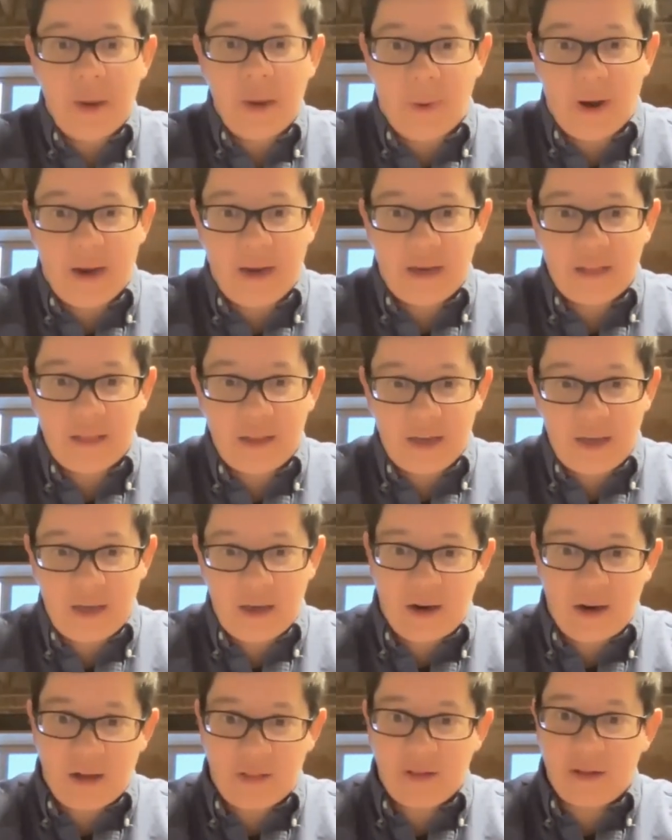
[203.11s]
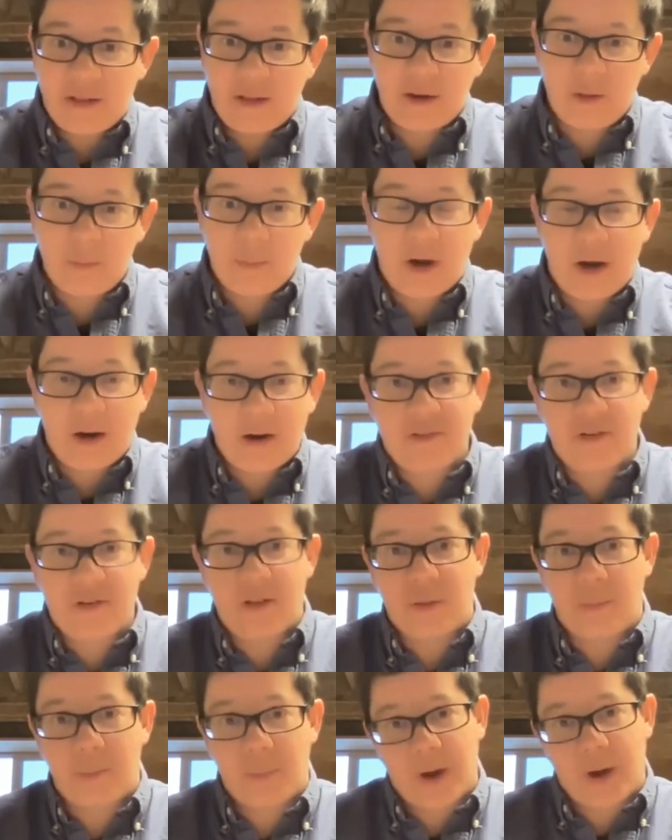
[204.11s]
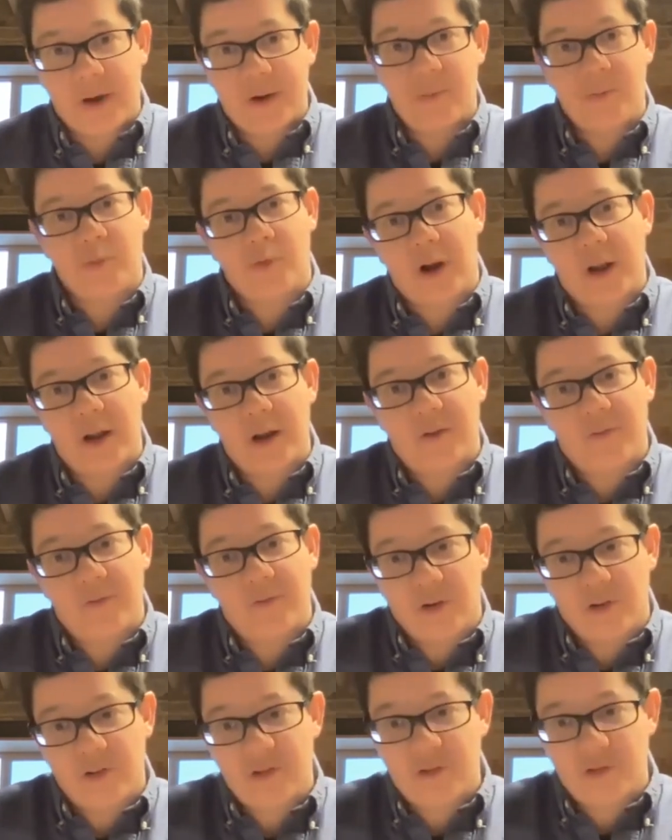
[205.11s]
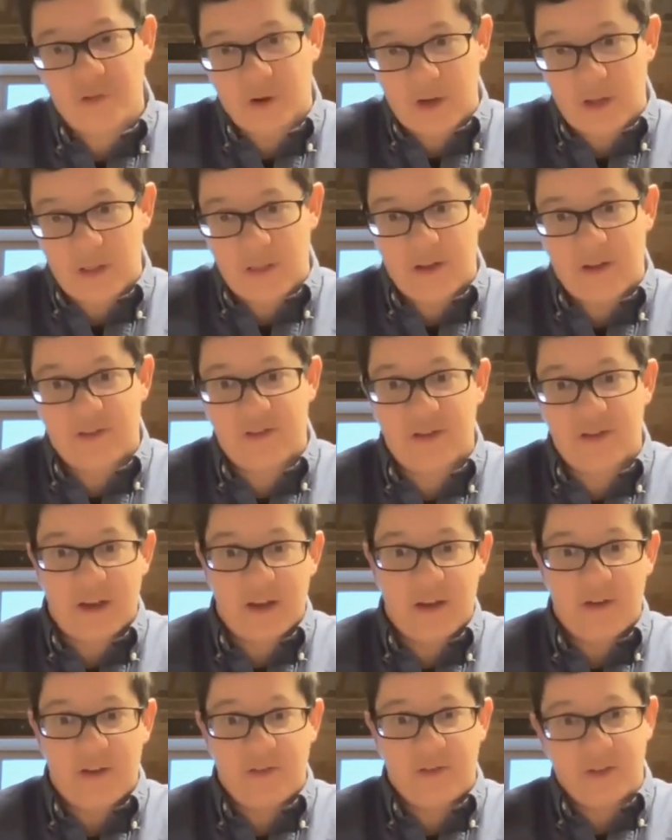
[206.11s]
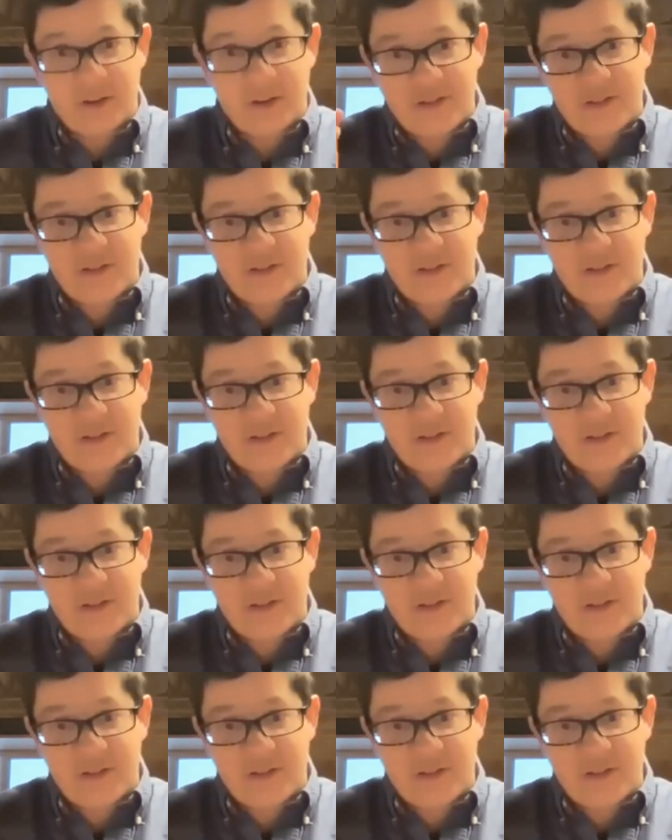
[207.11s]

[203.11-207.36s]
by clicking on the little box at the bottom right of your screen that says